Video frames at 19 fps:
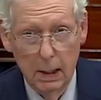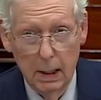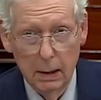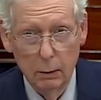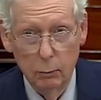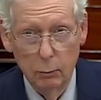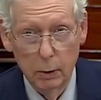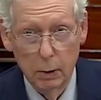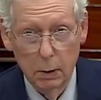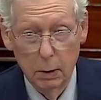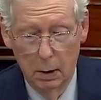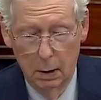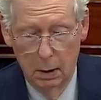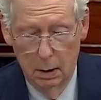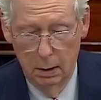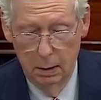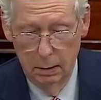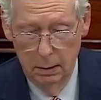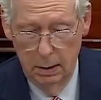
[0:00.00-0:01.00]
I don't
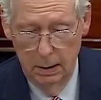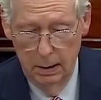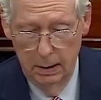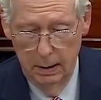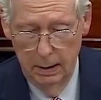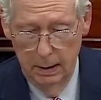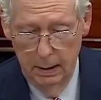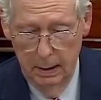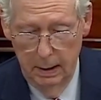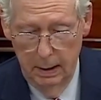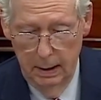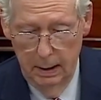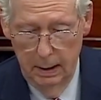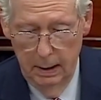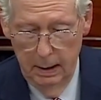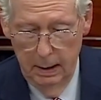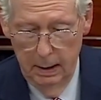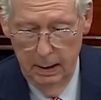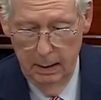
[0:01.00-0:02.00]
recall
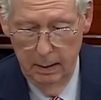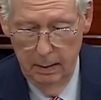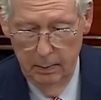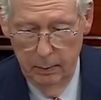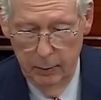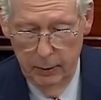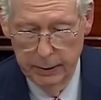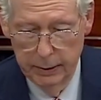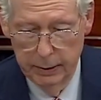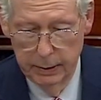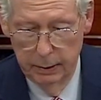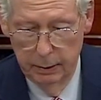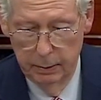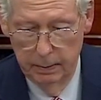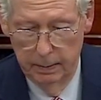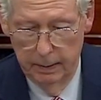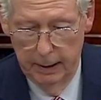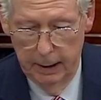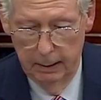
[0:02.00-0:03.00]
President
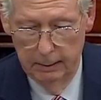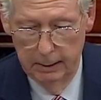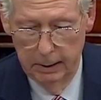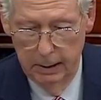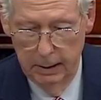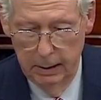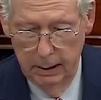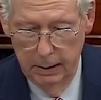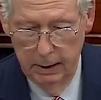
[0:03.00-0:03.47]
Obama